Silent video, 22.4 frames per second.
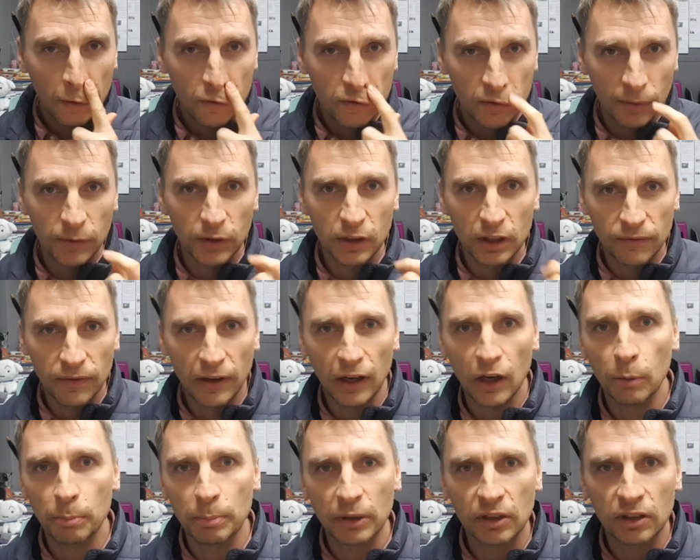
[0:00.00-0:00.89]
from the
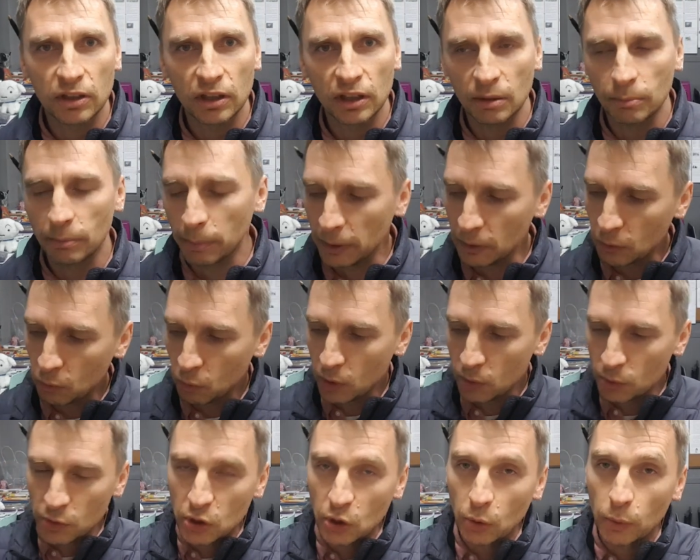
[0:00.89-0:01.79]
developing team, but
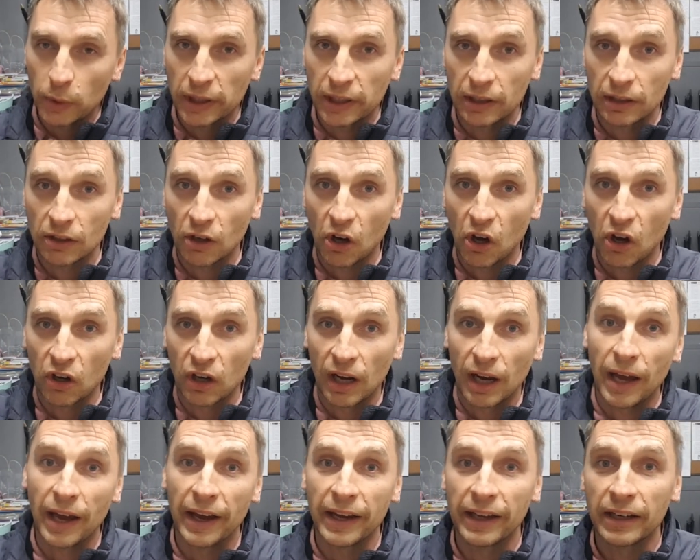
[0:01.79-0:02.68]
we were doing it
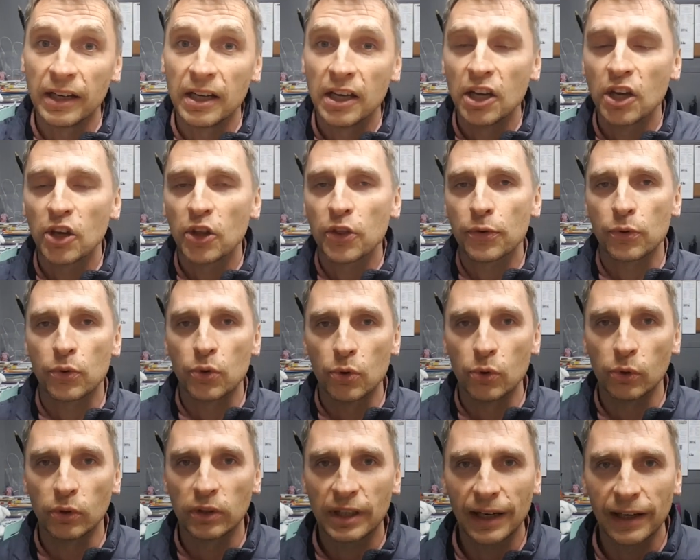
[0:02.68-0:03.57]
online
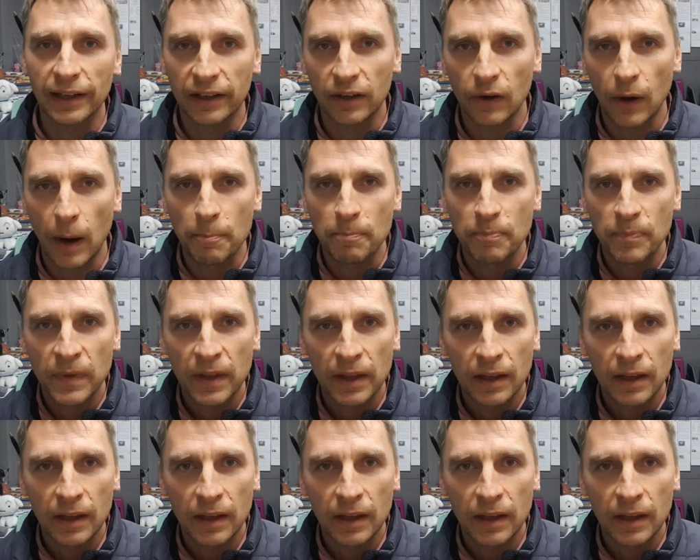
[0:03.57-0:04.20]
through Telegram,